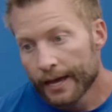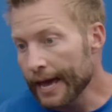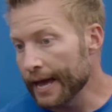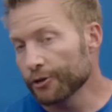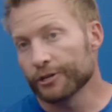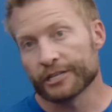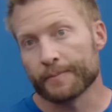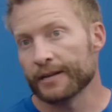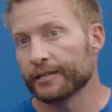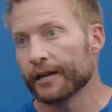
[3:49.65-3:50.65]
Yeah, you just
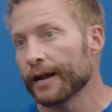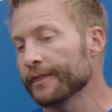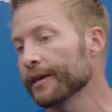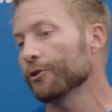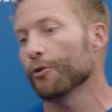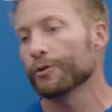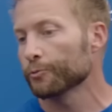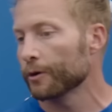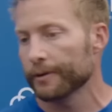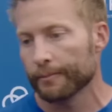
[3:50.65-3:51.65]
mentioned it. I think you always
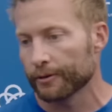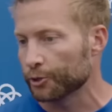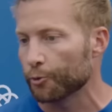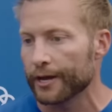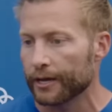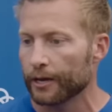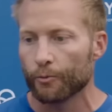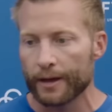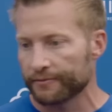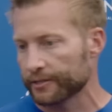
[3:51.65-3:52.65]
want to be able to tweak. You know,
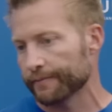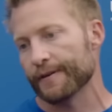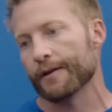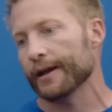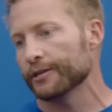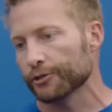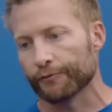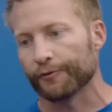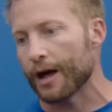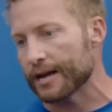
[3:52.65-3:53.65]
we have some
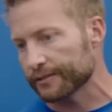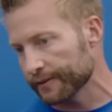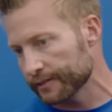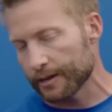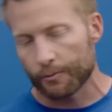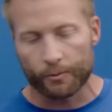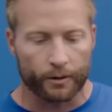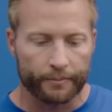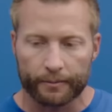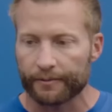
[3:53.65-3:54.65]
foundational philosophies that we
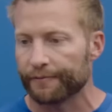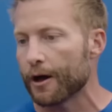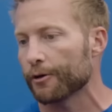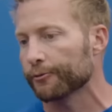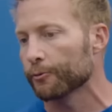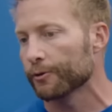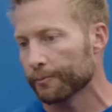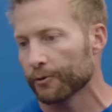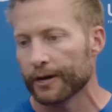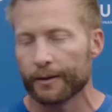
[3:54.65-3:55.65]
want to be able to follow through
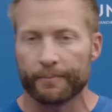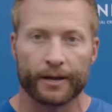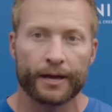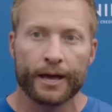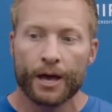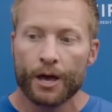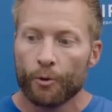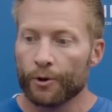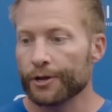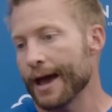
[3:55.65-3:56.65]
with, Maria. But
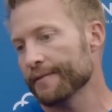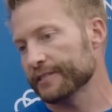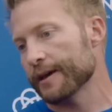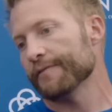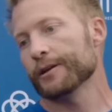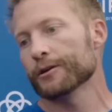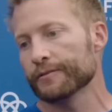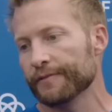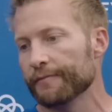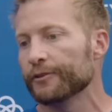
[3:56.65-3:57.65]
when you have 7
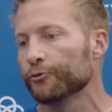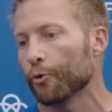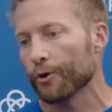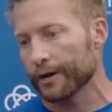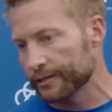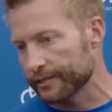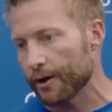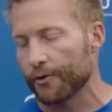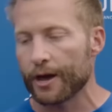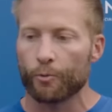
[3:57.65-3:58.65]
years of inventory and you
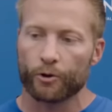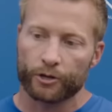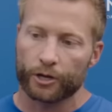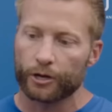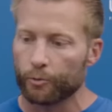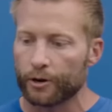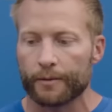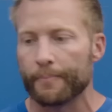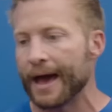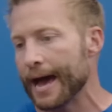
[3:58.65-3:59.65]
say, okay, what are the good, what are
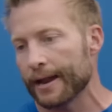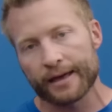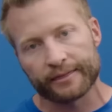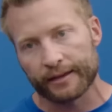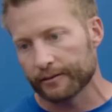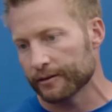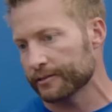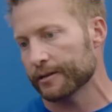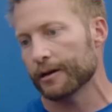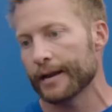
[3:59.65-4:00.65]
the bad? I think
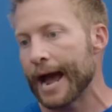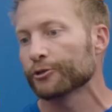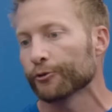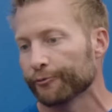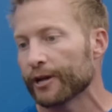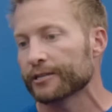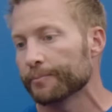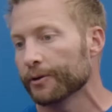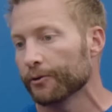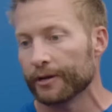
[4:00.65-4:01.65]
there's a natural
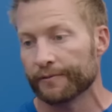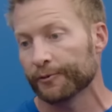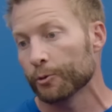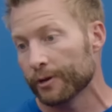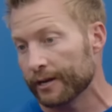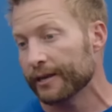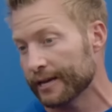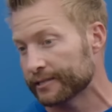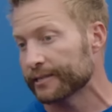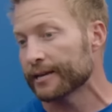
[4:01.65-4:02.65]
flexibility and fluidity
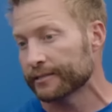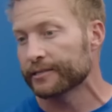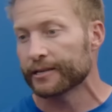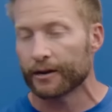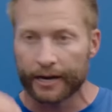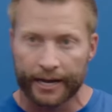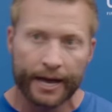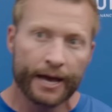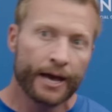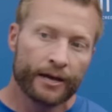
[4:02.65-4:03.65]
that's necessary
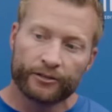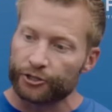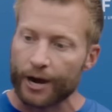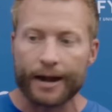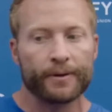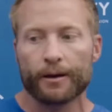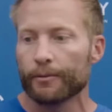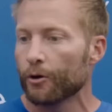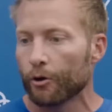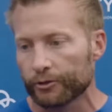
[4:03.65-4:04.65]
to try to be
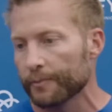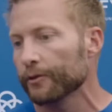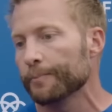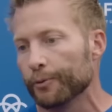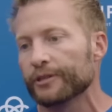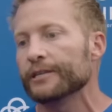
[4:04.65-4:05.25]
able to ultimately put